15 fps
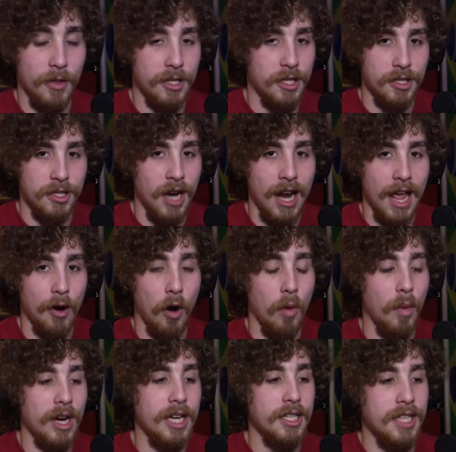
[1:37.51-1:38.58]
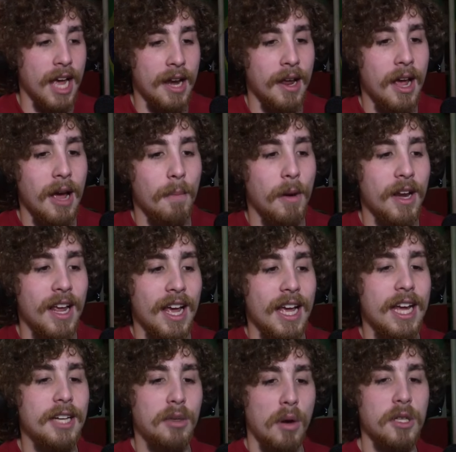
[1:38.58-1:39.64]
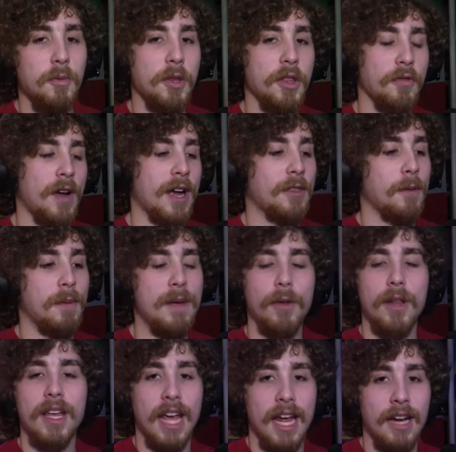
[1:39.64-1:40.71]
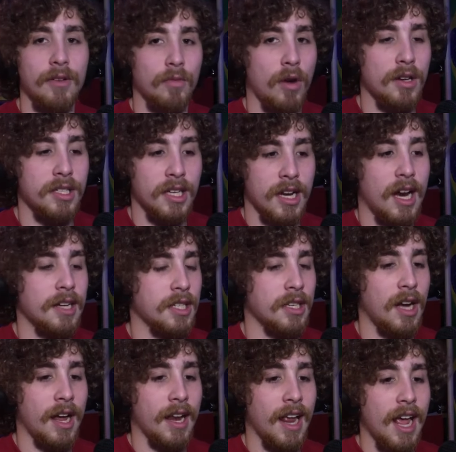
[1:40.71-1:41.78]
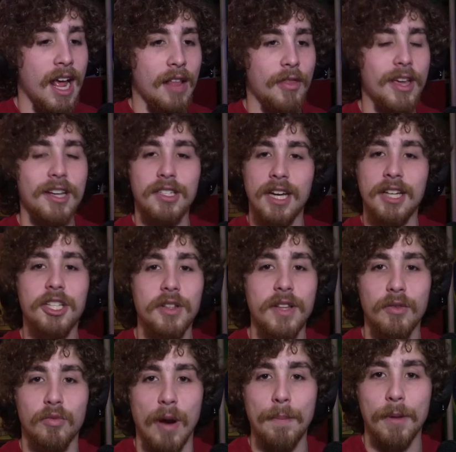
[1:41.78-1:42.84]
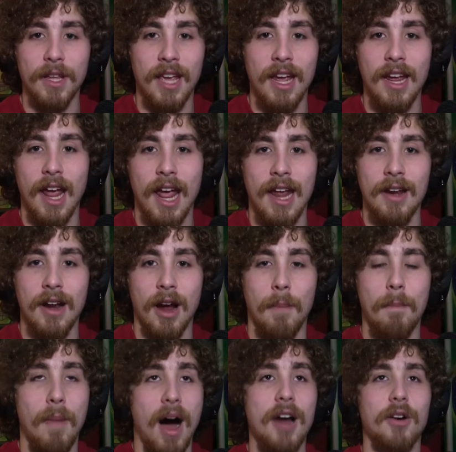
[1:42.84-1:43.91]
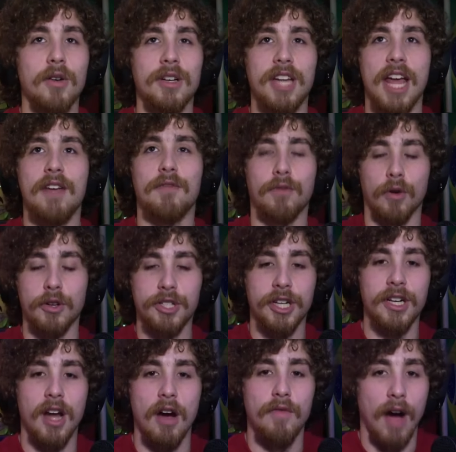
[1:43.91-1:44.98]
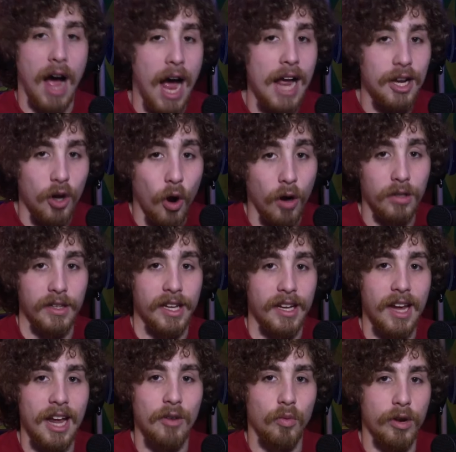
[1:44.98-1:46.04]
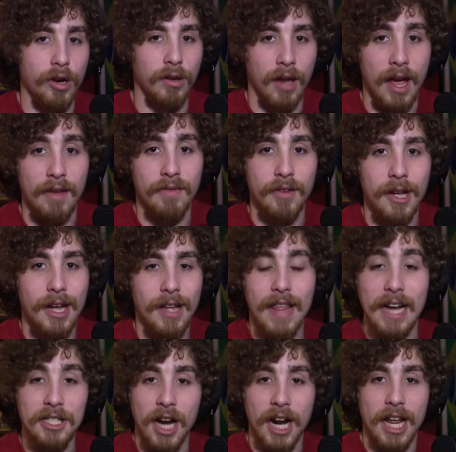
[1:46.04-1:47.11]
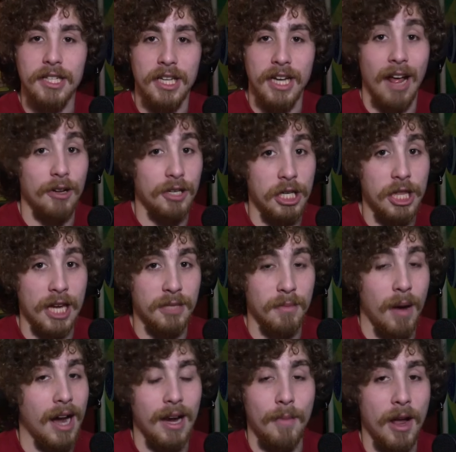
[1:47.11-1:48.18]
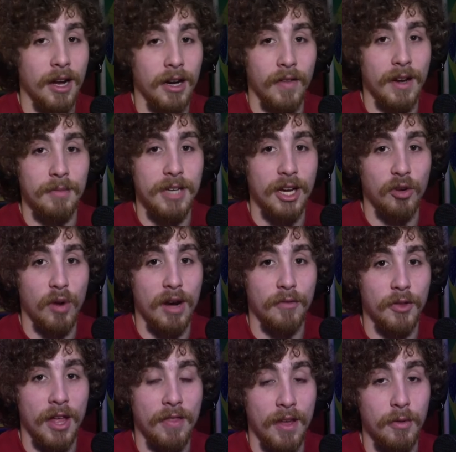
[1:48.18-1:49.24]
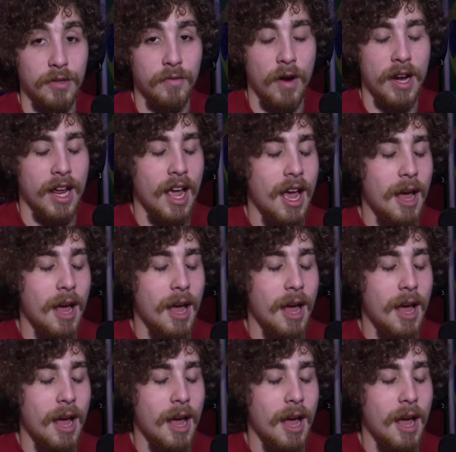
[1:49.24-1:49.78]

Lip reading: This is not at all what he said. But he talks about the fact that people like Adin Ross and Kai Cenat, they essentially replicate in a modern day version of iCarly in real life. That's not his analogy. That's mine. I'm not going to let him take credit for that. That was funny.